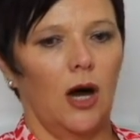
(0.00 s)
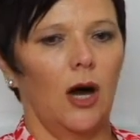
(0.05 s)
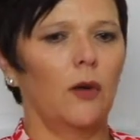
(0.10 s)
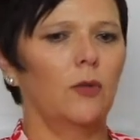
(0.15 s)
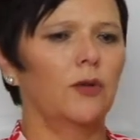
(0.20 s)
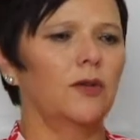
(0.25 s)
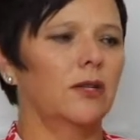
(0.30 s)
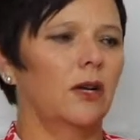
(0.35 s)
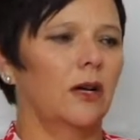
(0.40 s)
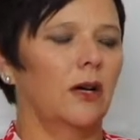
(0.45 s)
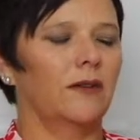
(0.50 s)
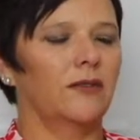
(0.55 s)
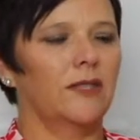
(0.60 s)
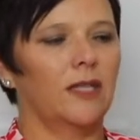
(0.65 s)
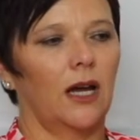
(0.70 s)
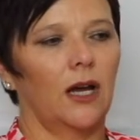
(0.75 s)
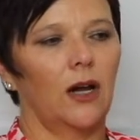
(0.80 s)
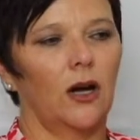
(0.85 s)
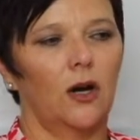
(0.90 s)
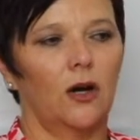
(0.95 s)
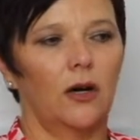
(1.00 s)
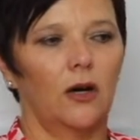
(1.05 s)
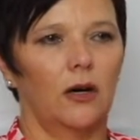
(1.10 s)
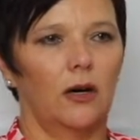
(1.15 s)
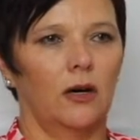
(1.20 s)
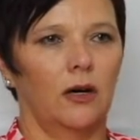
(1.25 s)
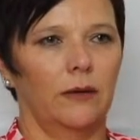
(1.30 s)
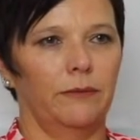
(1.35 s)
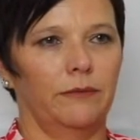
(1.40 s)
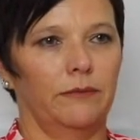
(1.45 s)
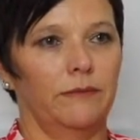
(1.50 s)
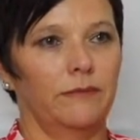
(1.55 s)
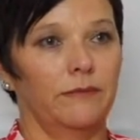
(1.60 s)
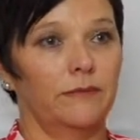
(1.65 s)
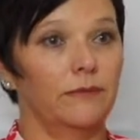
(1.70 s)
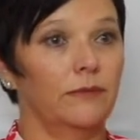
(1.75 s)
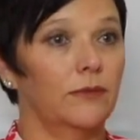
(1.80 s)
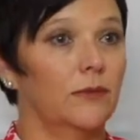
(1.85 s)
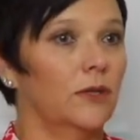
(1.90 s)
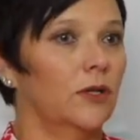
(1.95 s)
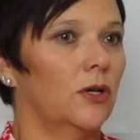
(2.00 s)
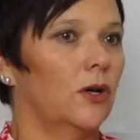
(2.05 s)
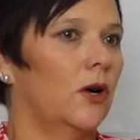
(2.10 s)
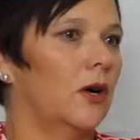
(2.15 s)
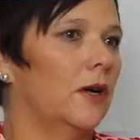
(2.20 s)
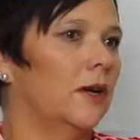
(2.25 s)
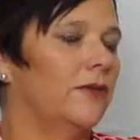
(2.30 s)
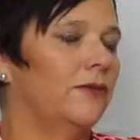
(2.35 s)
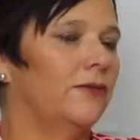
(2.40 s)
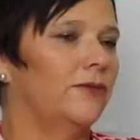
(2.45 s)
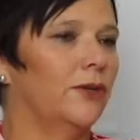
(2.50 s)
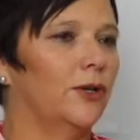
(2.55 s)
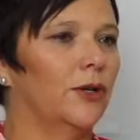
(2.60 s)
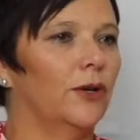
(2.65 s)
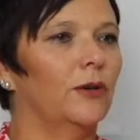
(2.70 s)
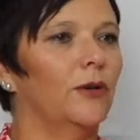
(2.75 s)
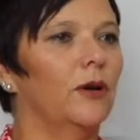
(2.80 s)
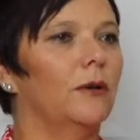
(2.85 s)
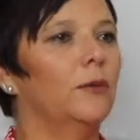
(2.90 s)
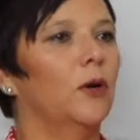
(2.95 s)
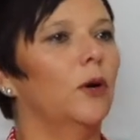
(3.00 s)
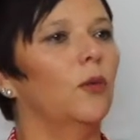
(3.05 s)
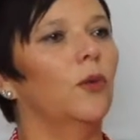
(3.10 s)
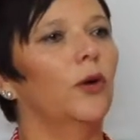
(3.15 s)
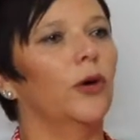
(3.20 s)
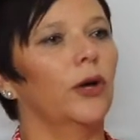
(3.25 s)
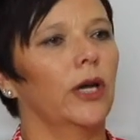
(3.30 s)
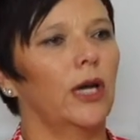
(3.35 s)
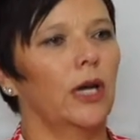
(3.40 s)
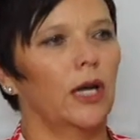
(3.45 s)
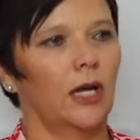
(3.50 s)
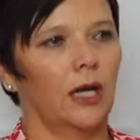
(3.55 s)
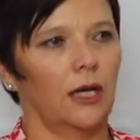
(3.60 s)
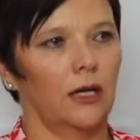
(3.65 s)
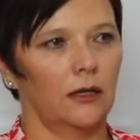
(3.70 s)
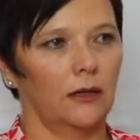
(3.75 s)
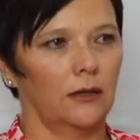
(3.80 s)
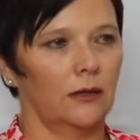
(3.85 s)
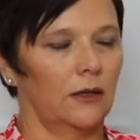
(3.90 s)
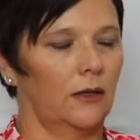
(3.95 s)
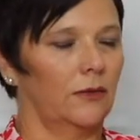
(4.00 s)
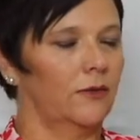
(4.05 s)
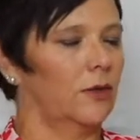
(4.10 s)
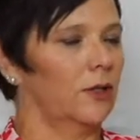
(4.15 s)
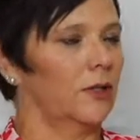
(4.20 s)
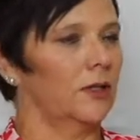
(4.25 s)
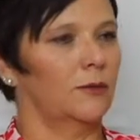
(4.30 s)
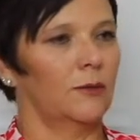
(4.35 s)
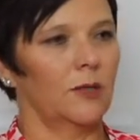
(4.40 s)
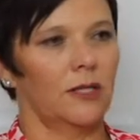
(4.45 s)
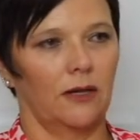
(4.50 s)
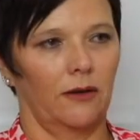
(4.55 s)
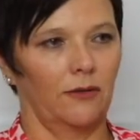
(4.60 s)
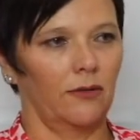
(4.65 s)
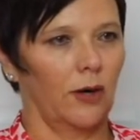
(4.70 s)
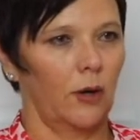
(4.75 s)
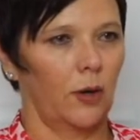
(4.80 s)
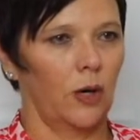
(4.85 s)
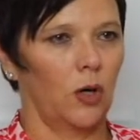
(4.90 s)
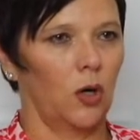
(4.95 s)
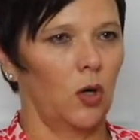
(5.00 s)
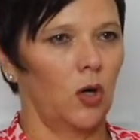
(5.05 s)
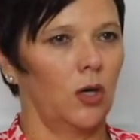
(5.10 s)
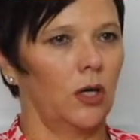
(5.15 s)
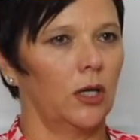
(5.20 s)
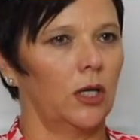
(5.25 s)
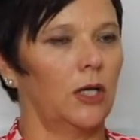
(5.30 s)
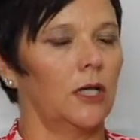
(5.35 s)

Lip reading: I was kind of saying, I'm kind of, I'm not working, I've got some stuff going on.